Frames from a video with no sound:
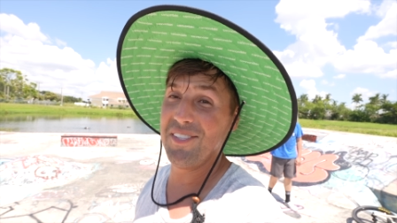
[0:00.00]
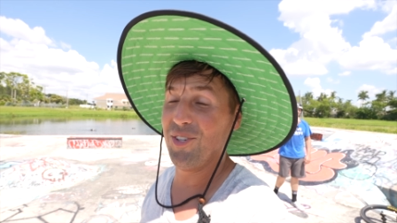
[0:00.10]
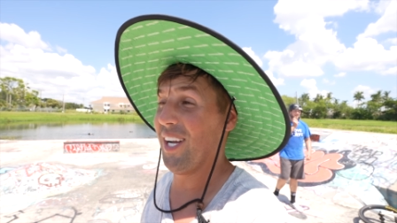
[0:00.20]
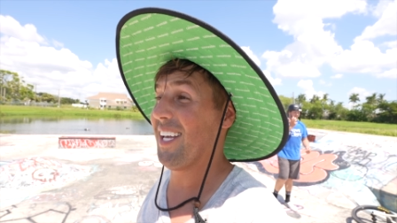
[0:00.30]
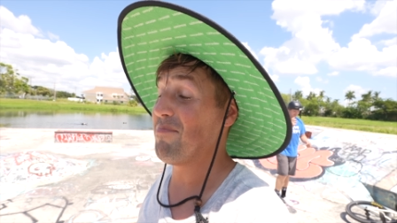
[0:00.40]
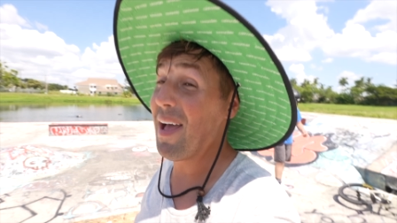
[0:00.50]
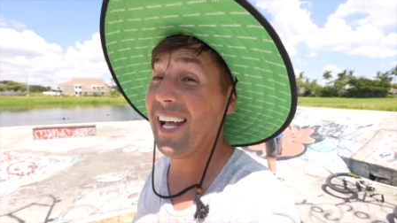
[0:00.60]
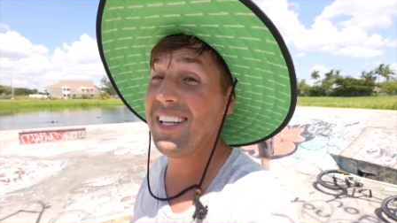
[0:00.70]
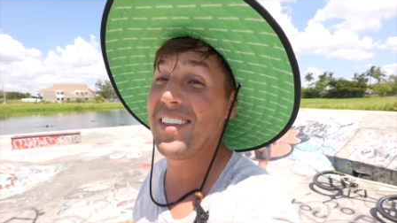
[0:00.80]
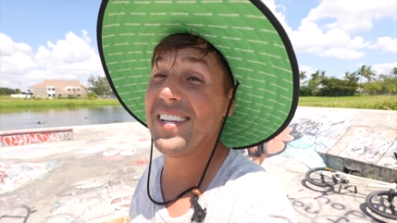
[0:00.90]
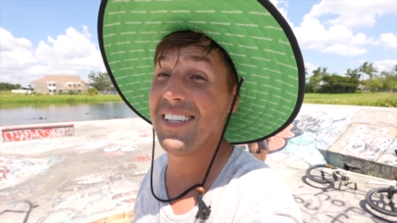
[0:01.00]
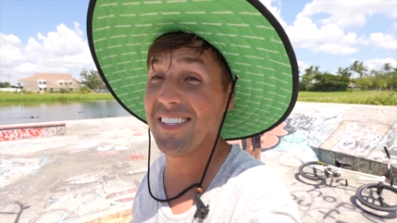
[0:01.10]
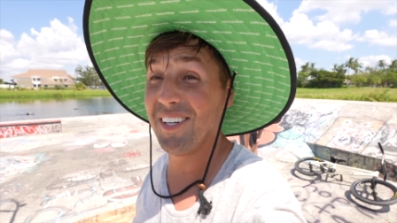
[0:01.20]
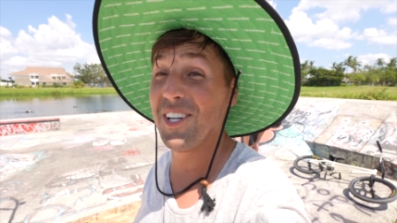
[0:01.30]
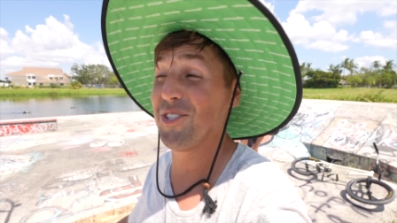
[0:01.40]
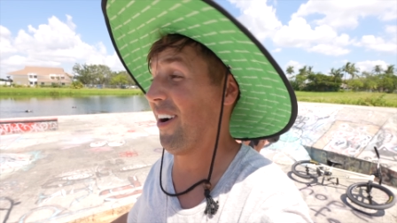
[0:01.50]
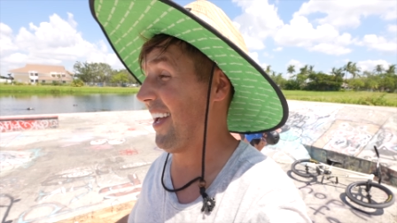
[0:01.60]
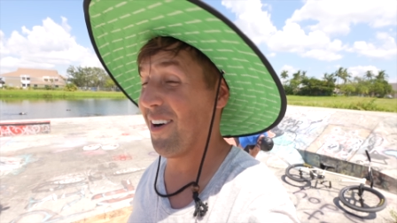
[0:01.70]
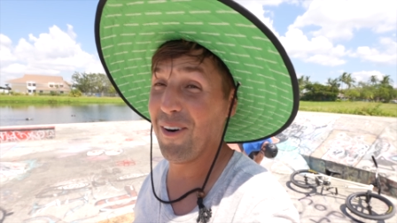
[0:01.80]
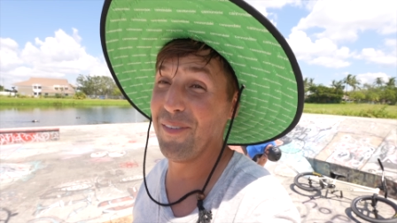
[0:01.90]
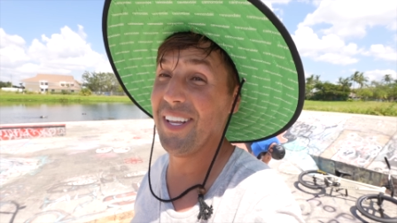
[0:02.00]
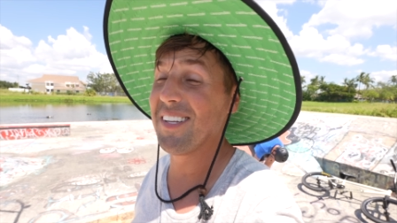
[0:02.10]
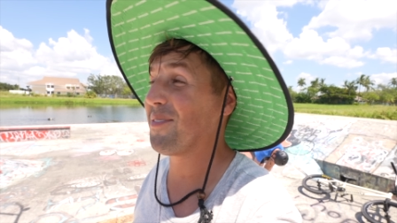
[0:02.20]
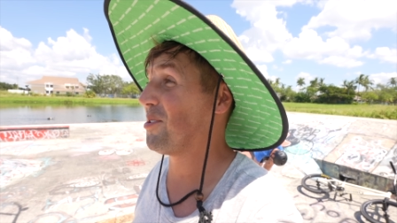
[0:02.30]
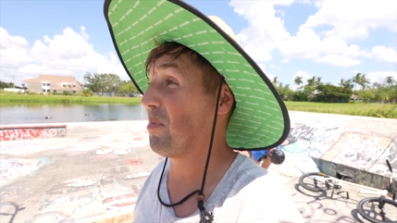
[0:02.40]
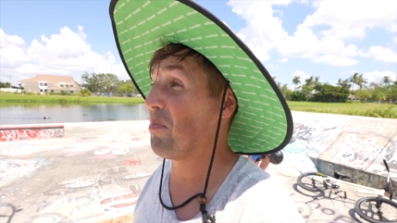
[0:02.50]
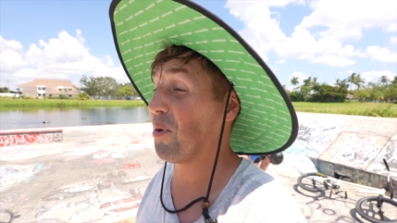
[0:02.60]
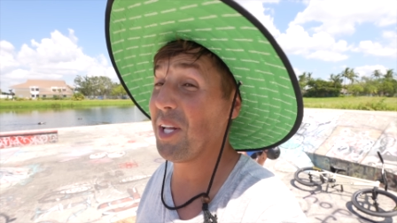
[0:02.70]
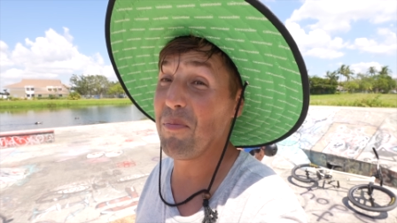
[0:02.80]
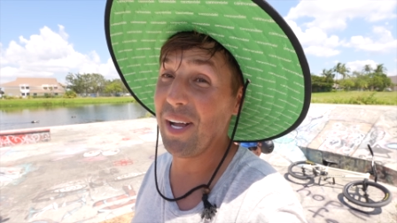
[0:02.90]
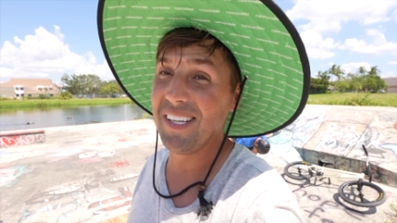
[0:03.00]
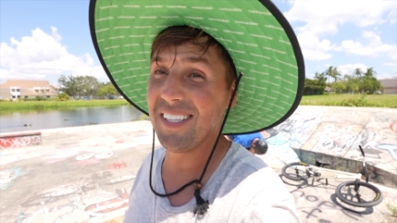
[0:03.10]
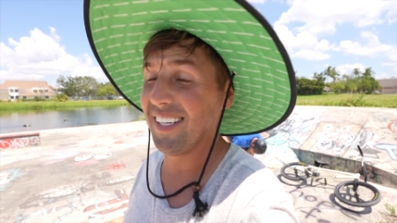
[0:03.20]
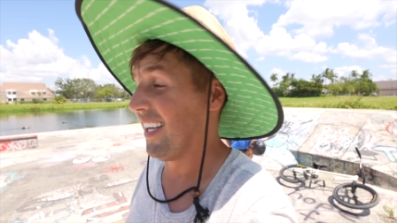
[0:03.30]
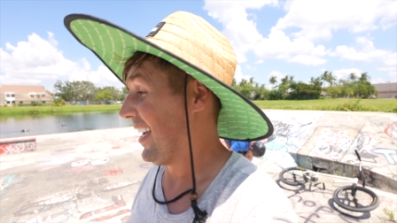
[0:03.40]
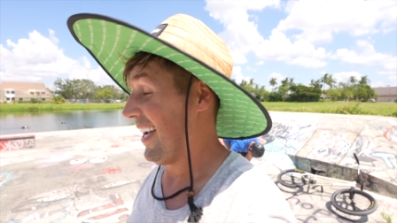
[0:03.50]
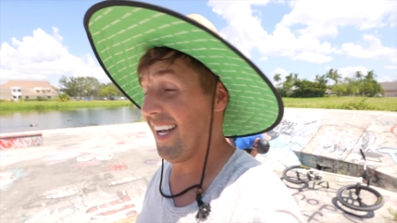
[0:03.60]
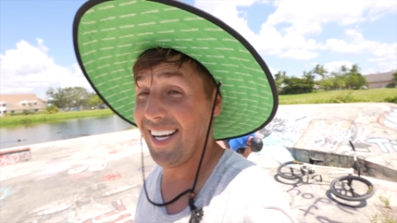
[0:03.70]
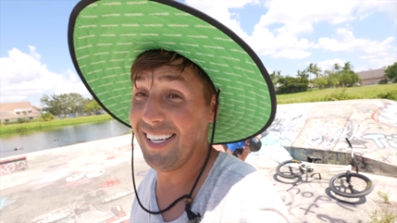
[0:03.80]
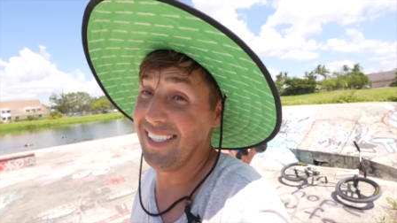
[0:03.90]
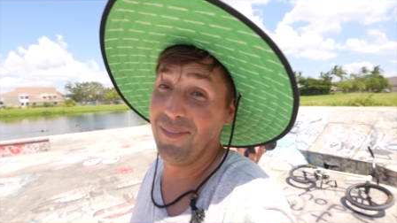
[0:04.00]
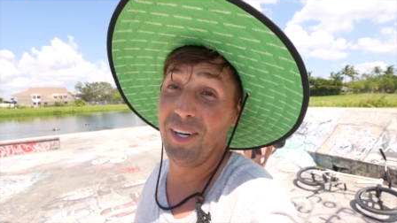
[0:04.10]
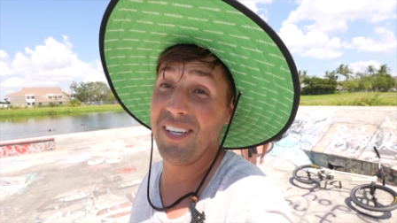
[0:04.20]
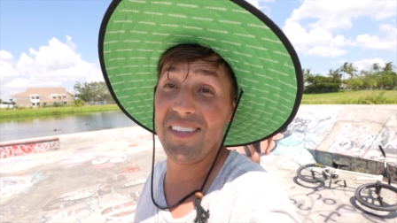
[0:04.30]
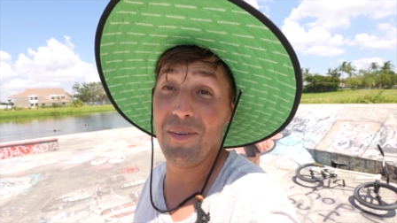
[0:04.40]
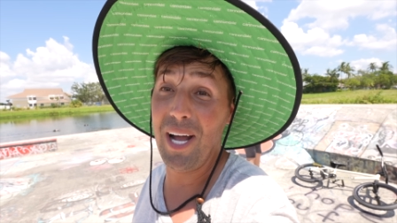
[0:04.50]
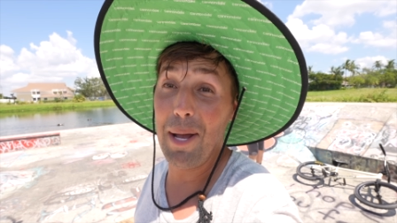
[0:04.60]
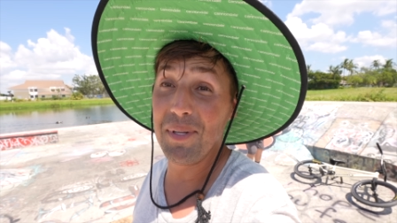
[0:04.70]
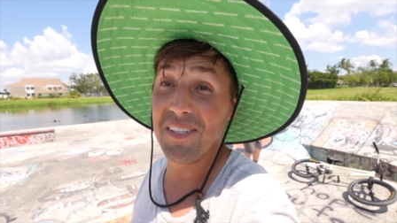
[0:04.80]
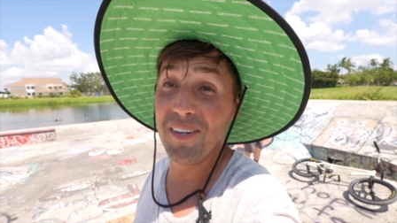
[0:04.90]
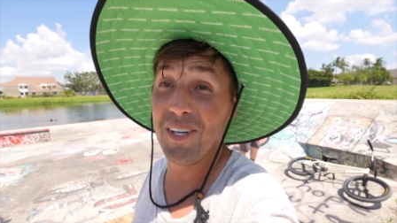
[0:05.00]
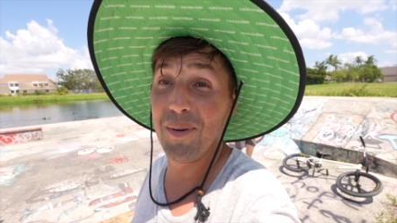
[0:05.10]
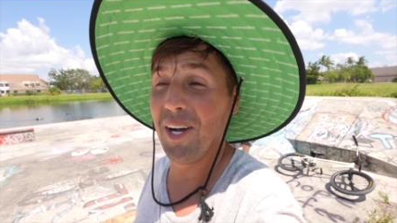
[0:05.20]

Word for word: trick, and Matty thinks he's going to try it over this, which would be pretty amazing. Uh, we're going to see what happens, though. Here we